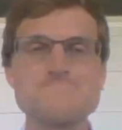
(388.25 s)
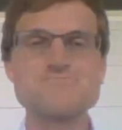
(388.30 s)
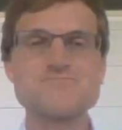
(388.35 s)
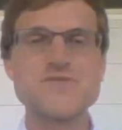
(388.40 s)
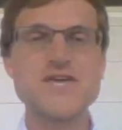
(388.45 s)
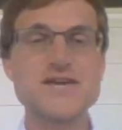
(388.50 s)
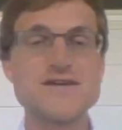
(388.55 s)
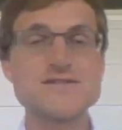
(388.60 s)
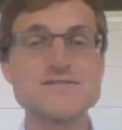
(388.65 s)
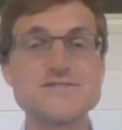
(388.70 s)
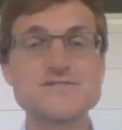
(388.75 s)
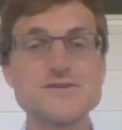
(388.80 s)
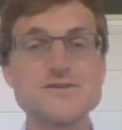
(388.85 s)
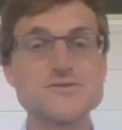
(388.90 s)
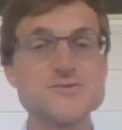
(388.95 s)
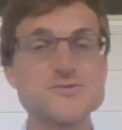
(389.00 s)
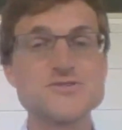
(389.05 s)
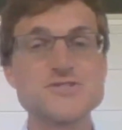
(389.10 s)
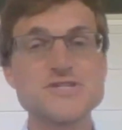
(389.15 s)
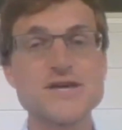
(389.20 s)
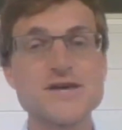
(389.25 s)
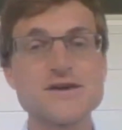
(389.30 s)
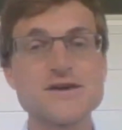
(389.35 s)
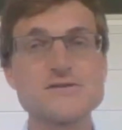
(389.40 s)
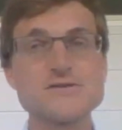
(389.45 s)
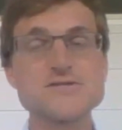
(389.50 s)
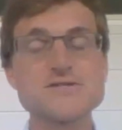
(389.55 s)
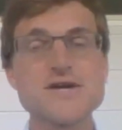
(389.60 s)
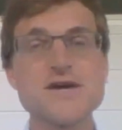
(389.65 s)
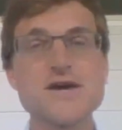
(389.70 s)
they can still do
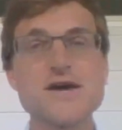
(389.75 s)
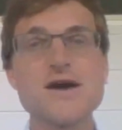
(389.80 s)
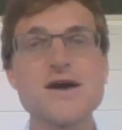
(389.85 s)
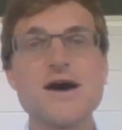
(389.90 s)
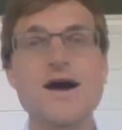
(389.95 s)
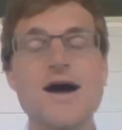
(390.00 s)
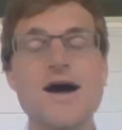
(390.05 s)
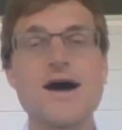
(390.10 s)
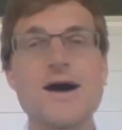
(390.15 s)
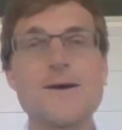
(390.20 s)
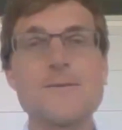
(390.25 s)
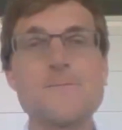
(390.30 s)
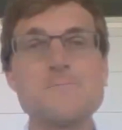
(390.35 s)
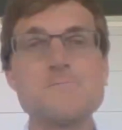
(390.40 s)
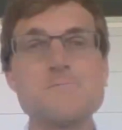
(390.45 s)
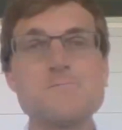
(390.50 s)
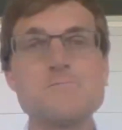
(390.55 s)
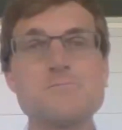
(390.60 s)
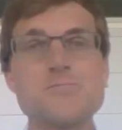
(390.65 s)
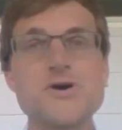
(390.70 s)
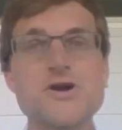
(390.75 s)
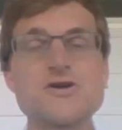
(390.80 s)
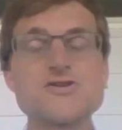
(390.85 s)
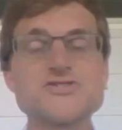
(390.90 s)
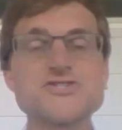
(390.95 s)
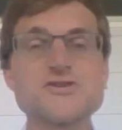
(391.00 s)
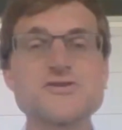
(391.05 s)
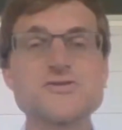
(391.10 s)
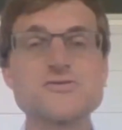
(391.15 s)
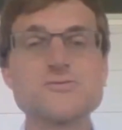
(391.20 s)
sales. But
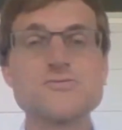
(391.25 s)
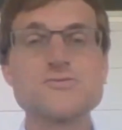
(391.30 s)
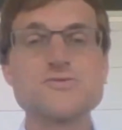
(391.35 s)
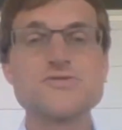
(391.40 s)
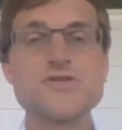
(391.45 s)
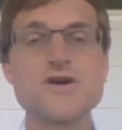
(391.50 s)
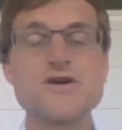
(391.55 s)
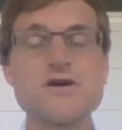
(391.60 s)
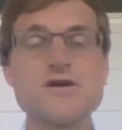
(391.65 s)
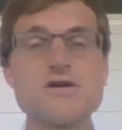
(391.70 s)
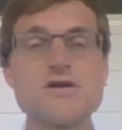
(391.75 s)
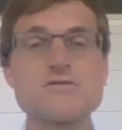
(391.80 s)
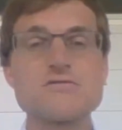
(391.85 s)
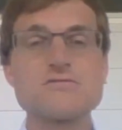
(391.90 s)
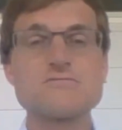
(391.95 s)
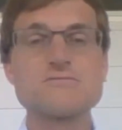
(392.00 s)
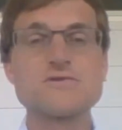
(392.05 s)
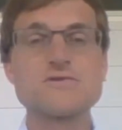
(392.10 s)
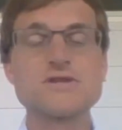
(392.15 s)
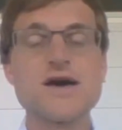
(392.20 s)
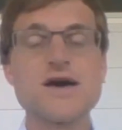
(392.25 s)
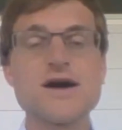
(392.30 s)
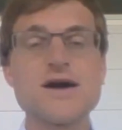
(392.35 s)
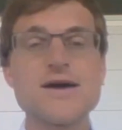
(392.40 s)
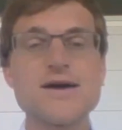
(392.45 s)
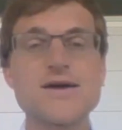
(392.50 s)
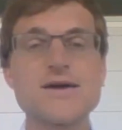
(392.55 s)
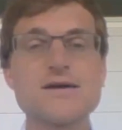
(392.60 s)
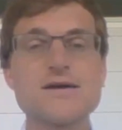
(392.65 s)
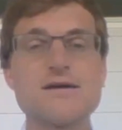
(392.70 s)
also they're
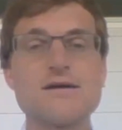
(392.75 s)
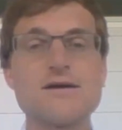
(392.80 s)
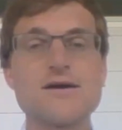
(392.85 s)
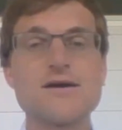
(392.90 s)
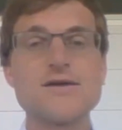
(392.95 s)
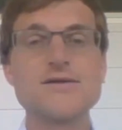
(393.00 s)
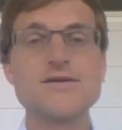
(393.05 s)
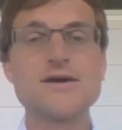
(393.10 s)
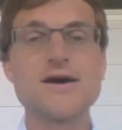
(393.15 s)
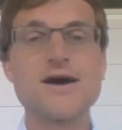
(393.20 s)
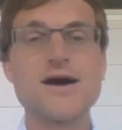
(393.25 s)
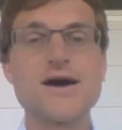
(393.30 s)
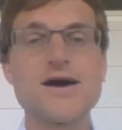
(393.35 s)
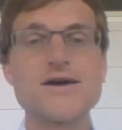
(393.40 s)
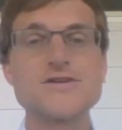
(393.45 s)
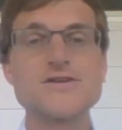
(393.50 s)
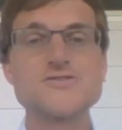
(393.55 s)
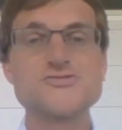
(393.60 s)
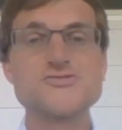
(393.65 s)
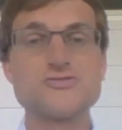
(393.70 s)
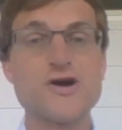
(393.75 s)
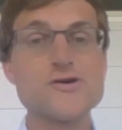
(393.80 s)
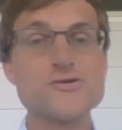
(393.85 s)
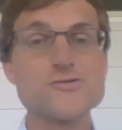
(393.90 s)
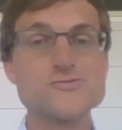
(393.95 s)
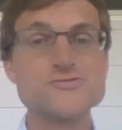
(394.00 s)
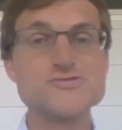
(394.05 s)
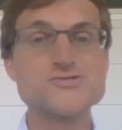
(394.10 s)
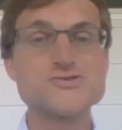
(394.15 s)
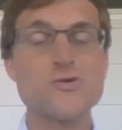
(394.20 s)
relying on
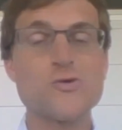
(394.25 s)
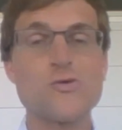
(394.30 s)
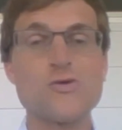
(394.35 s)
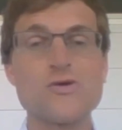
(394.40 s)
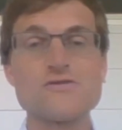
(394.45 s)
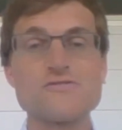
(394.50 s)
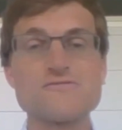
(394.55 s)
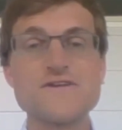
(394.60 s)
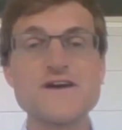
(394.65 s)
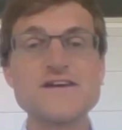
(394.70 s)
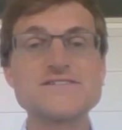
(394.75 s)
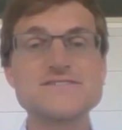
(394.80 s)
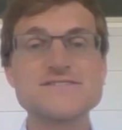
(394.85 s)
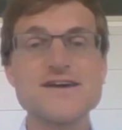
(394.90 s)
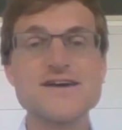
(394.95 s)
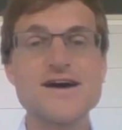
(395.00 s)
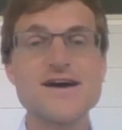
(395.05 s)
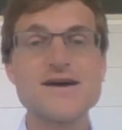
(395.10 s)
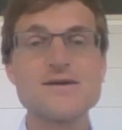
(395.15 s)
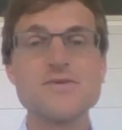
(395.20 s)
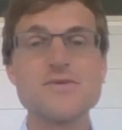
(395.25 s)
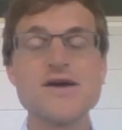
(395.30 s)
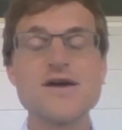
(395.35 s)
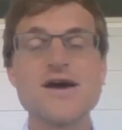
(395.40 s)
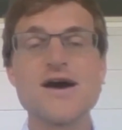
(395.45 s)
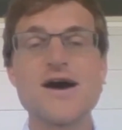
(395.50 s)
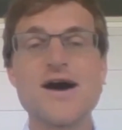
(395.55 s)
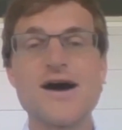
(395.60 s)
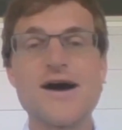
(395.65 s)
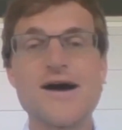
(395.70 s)
drones or FaceTime
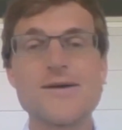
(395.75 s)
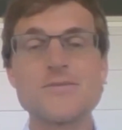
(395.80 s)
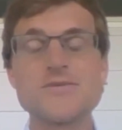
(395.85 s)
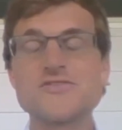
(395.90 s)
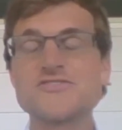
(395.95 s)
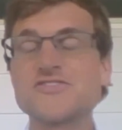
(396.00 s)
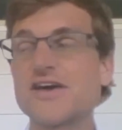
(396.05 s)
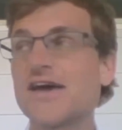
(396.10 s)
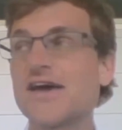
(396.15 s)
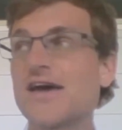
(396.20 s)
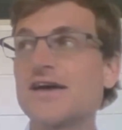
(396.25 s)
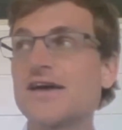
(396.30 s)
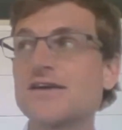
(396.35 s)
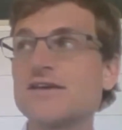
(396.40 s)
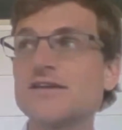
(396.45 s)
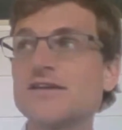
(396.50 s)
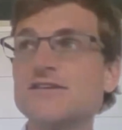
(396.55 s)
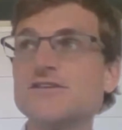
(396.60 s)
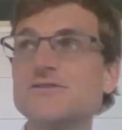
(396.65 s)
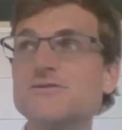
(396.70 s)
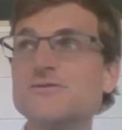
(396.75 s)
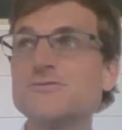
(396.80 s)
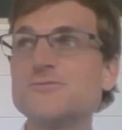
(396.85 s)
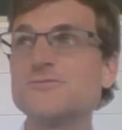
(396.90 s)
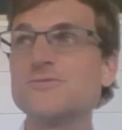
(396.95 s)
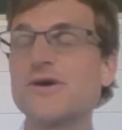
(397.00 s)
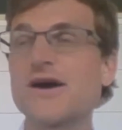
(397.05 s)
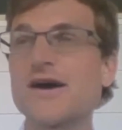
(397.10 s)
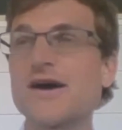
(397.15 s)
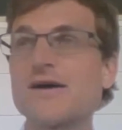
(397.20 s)
and say, hey, can you
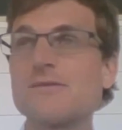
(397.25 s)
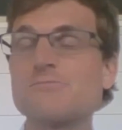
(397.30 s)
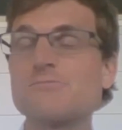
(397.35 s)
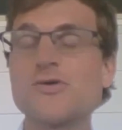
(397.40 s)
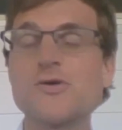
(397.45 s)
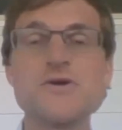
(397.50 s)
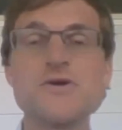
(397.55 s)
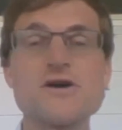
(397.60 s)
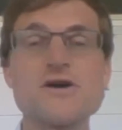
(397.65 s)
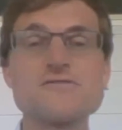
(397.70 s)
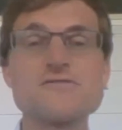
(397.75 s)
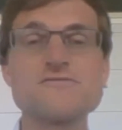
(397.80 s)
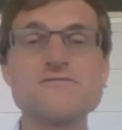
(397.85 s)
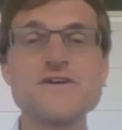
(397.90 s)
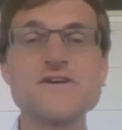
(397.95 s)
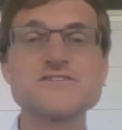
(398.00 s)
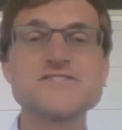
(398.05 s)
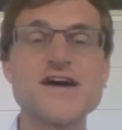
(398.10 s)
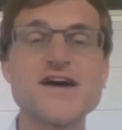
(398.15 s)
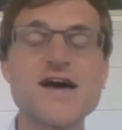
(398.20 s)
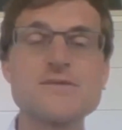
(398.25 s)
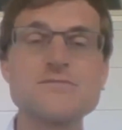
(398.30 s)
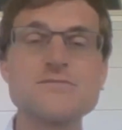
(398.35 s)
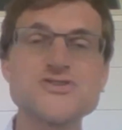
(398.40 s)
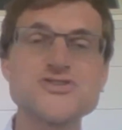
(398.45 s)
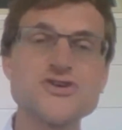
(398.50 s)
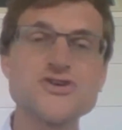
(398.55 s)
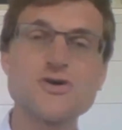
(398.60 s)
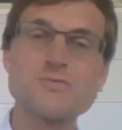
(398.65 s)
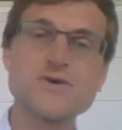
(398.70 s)
put me on FaceTime and
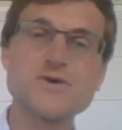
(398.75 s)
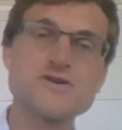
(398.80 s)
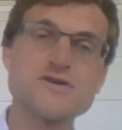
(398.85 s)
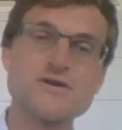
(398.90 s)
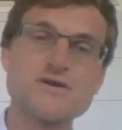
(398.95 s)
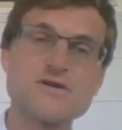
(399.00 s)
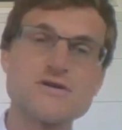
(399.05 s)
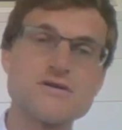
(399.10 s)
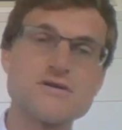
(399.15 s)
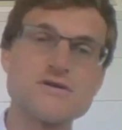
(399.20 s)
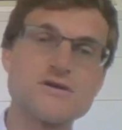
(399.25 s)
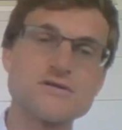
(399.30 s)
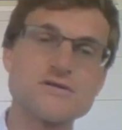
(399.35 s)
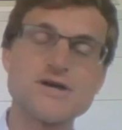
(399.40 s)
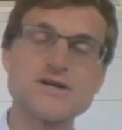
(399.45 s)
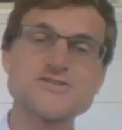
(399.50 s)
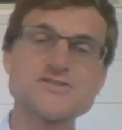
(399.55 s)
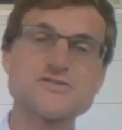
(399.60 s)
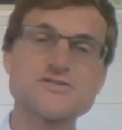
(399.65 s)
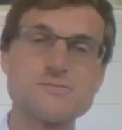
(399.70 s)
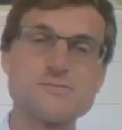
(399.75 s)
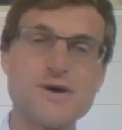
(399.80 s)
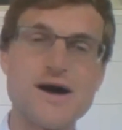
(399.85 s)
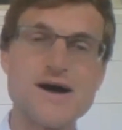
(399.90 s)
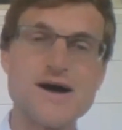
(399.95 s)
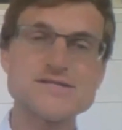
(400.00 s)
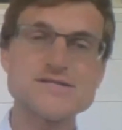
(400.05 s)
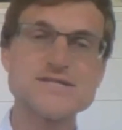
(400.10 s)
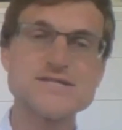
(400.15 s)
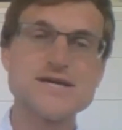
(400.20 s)
show me your electrical
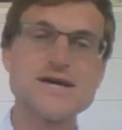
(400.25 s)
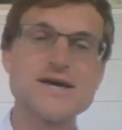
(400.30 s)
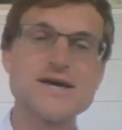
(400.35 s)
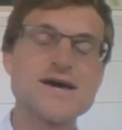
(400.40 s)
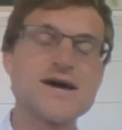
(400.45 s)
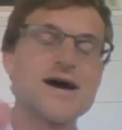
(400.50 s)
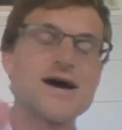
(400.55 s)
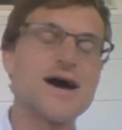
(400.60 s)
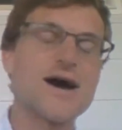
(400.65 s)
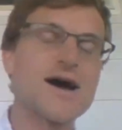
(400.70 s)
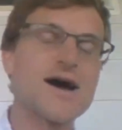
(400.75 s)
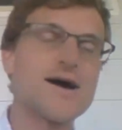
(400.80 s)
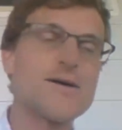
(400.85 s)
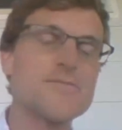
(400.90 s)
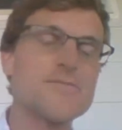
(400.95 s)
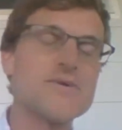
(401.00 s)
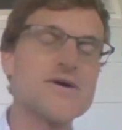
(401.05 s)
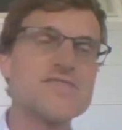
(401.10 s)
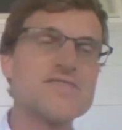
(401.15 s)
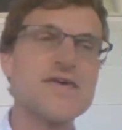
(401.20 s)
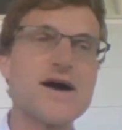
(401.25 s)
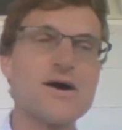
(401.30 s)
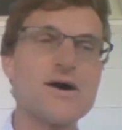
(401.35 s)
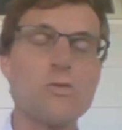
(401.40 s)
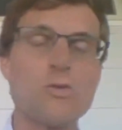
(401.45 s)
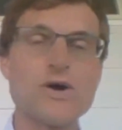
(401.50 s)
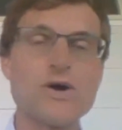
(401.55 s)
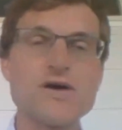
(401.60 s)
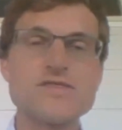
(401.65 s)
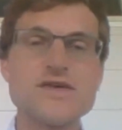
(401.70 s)
box? And that
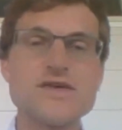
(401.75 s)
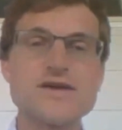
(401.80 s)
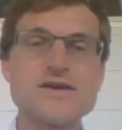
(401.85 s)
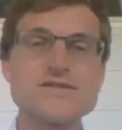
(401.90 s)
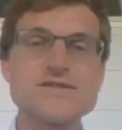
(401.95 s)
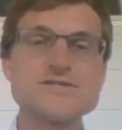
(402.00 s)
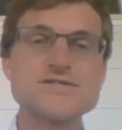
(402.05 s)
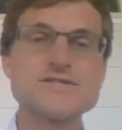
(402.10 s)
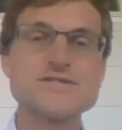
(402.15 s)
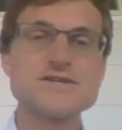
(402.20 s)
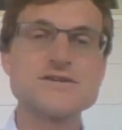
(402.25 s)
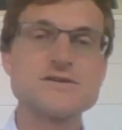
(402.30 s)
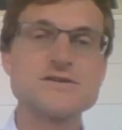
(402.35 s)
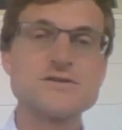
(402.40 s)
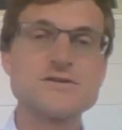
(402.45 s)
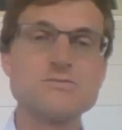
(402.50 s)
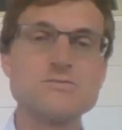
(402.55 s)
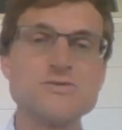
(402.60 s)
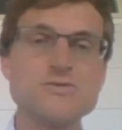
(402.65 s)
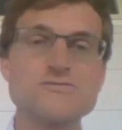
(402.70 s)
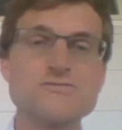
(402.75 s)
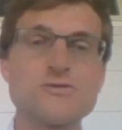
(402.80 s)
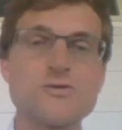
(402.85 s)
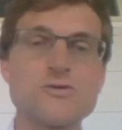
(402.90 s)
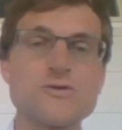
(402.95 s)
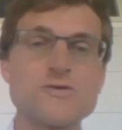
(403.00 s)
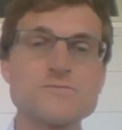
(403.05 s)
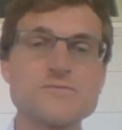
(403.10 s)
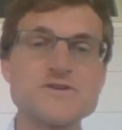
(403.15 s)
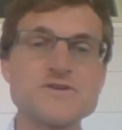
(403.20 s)
way they can still move
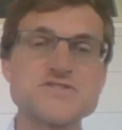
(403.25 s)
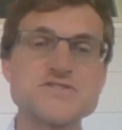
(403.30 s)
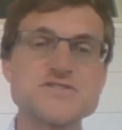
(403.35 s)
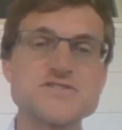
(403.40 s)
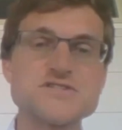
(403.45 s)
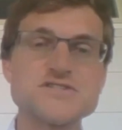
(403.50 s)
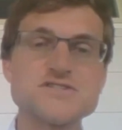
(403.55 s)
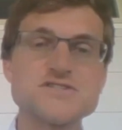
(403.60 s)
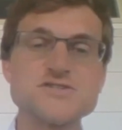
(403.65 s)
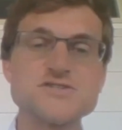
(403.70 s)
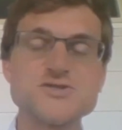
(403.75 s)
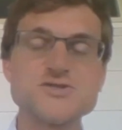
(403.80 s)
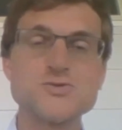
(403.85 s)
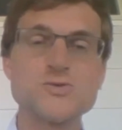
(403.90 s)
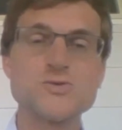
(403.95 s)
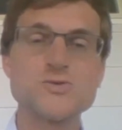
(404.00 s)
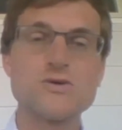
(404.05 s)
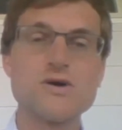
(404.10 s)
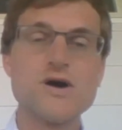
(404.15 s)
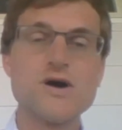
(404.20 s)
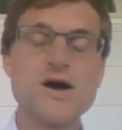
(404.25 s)
forward business as usual.